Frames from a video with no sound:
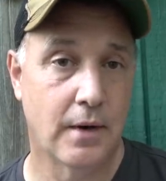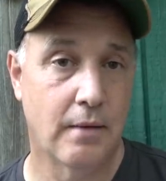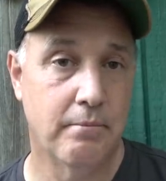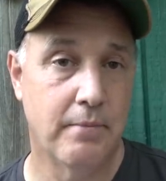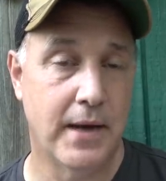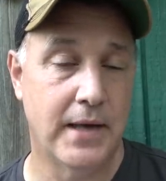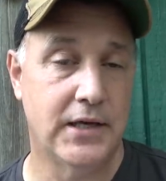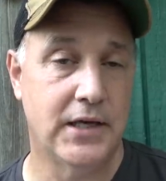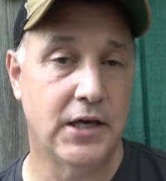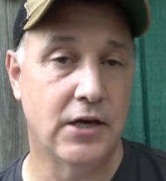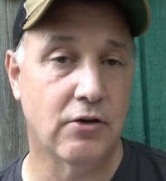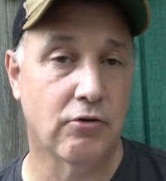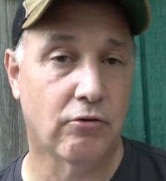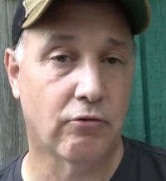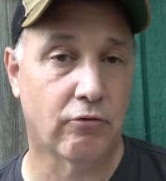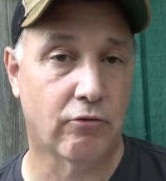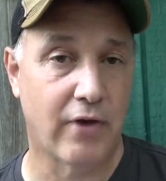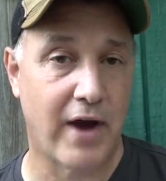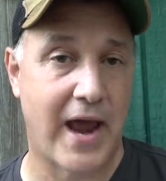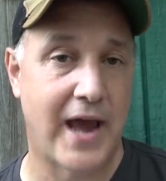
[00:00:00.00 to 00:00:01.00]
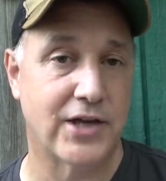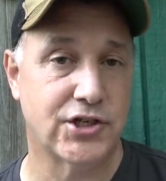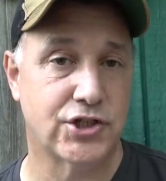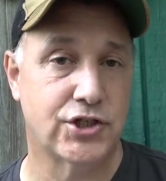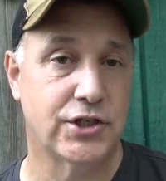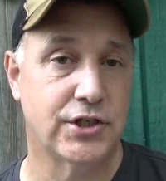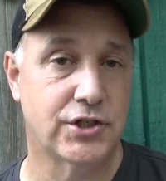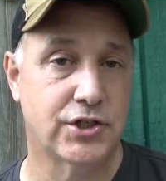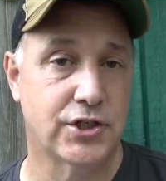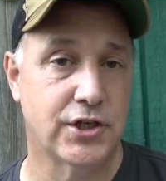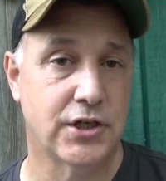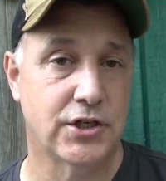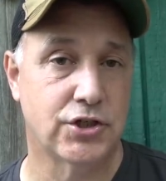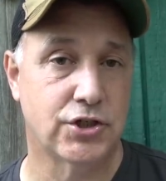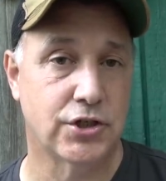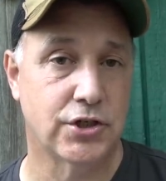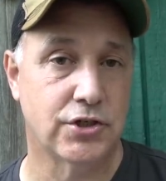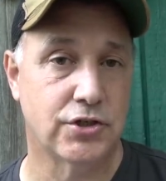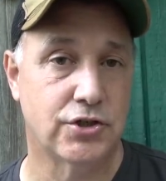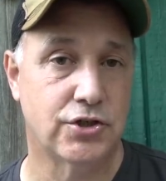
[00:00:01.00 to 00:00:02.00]
Making rash
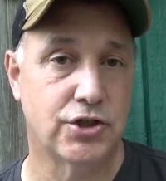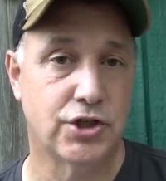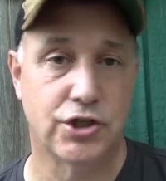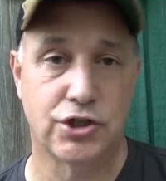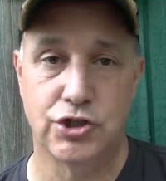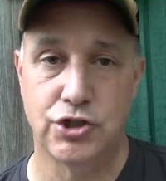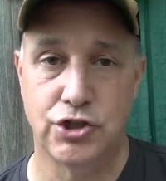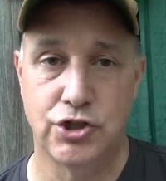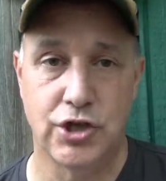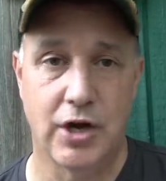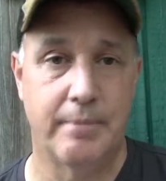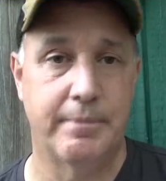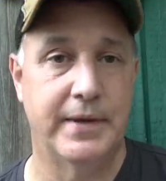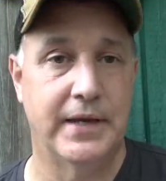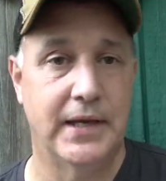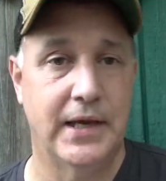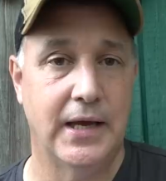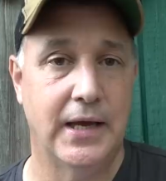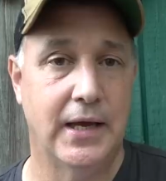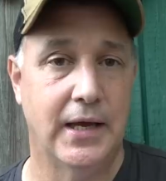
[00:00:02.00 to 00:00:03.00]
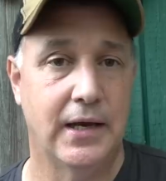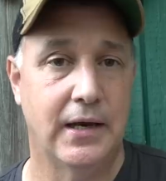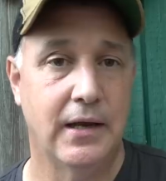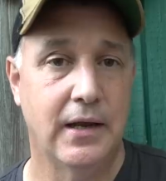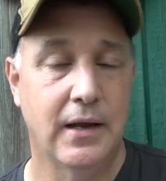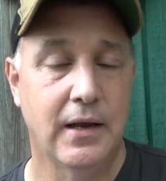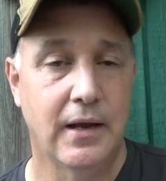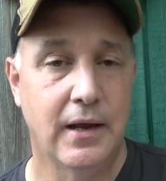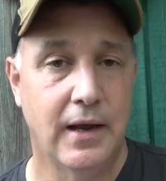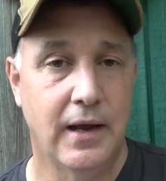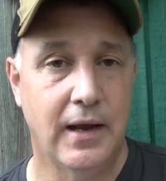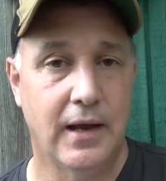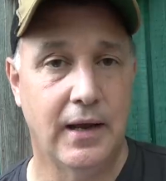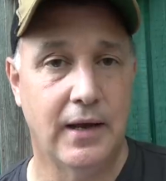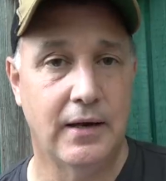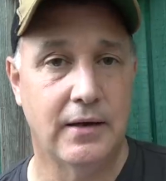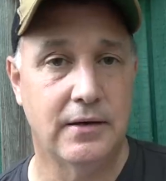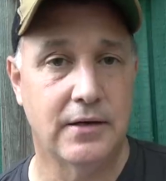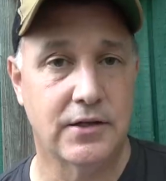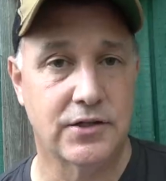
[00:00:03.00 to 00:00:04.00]
decisions, just jumping in
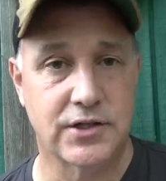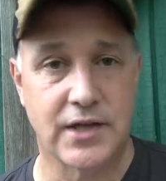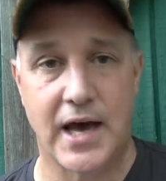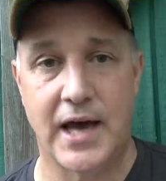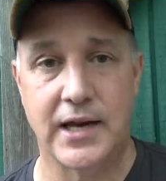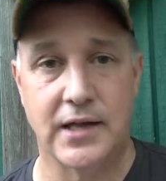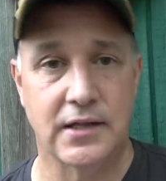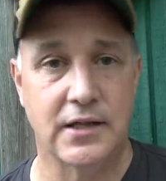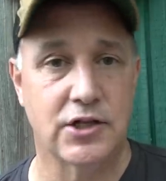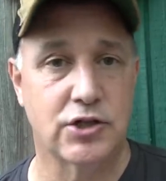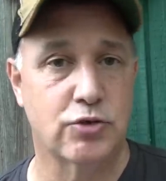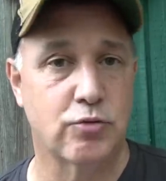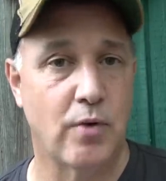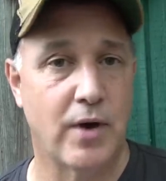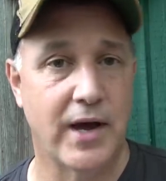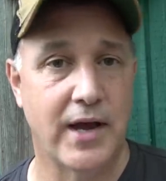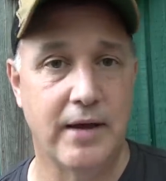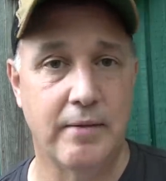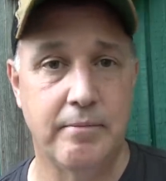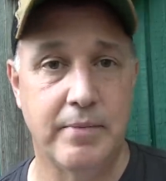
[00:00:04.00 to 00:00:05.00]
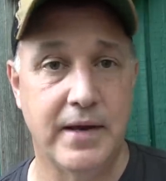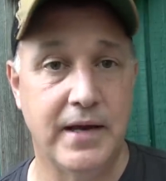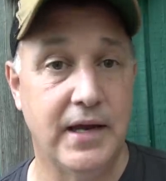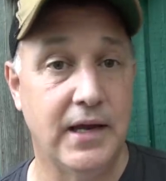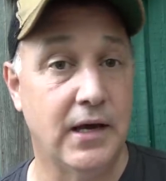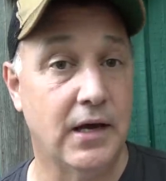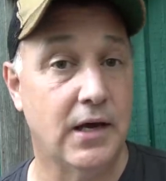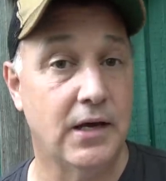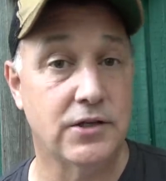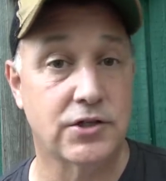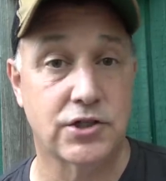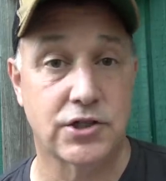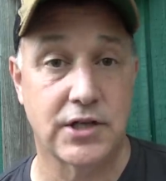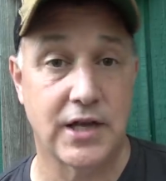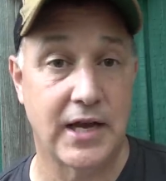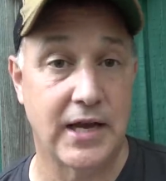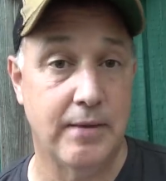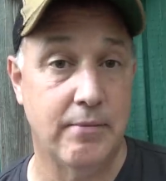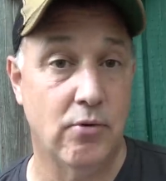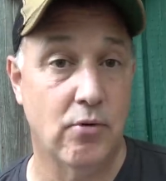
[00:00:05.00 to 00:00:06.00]
and deciding this way, being
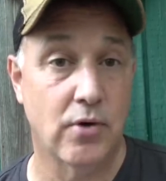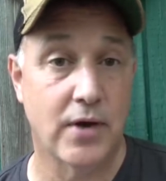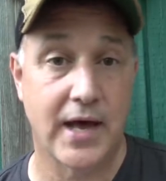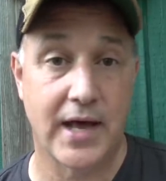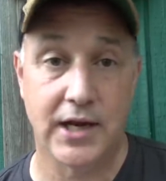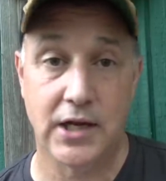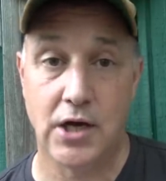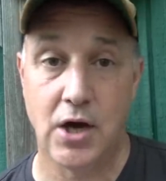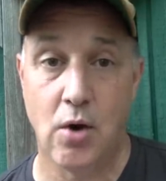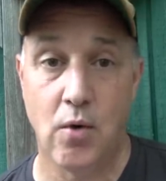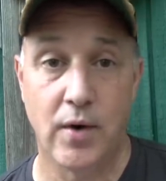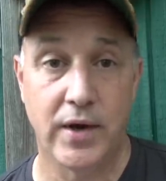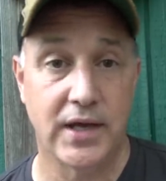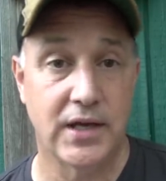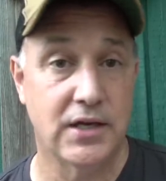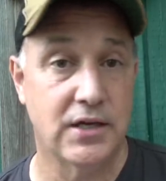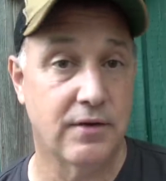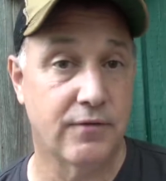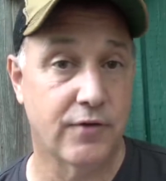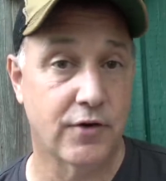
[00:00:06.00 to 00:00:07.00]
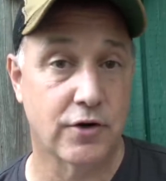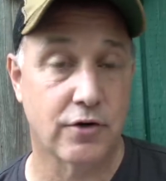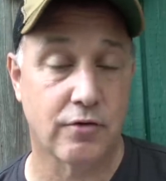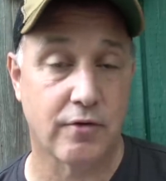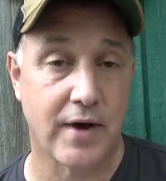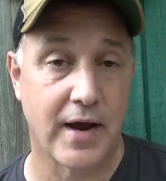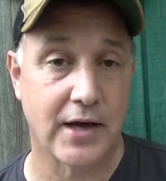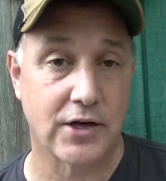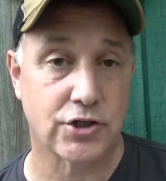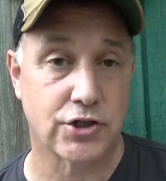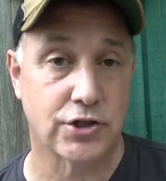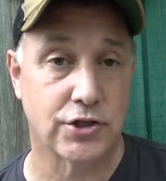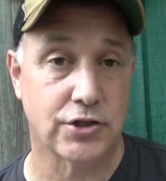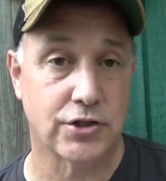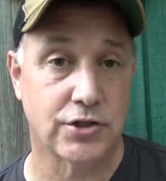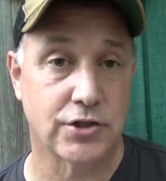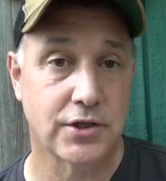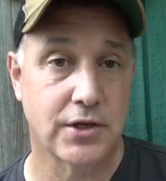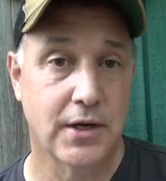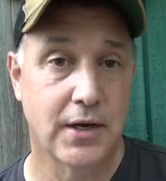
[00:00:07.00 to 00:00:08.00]
unstable, kind of going in different
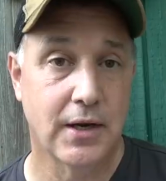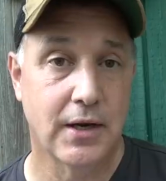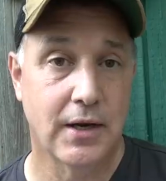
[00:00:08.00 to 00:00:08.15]
directions,